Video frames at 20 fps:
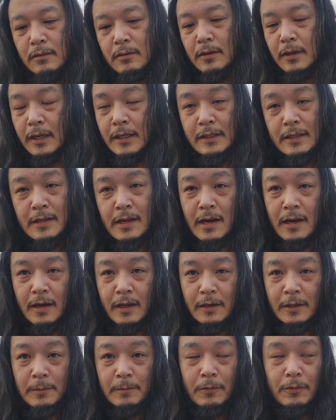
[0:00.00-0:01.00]
it's not
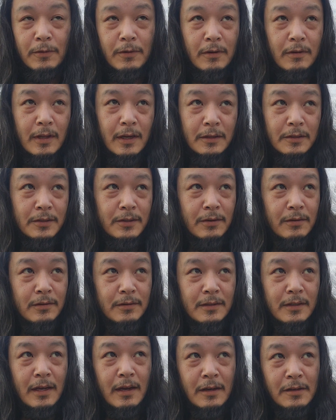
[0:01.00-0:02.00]
anymore, like, so
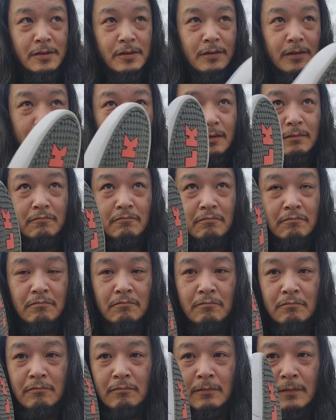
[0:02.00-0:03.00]
it's actually,
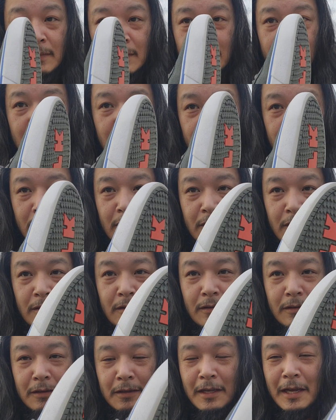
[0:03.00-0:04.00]

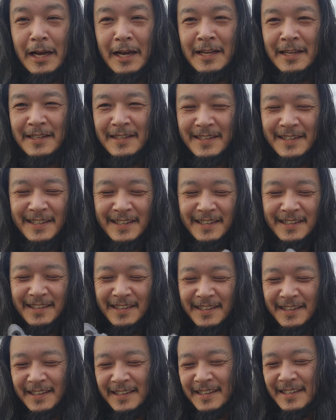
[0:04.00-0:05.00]
yeah.
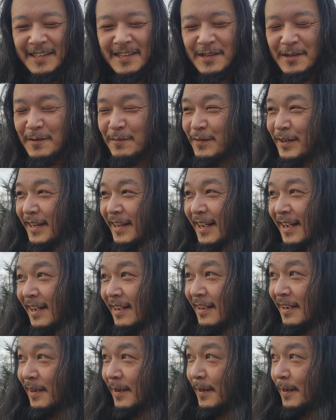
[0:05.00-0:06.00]
But yeah,
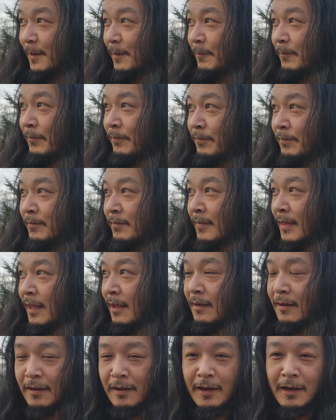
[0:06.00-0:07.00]

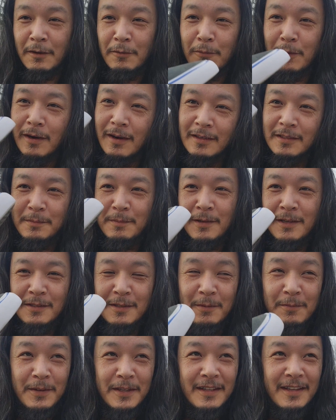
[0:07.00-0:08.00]
Airwalk
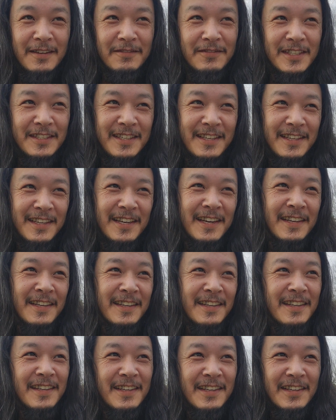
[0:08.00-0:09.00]
sponsor me. No, I'm just kidding.
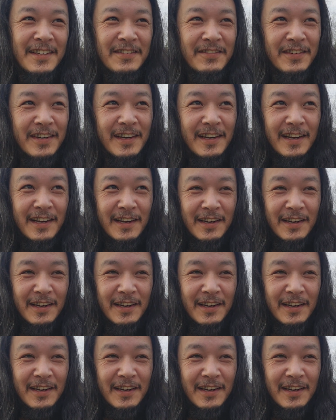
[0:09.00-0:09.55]
But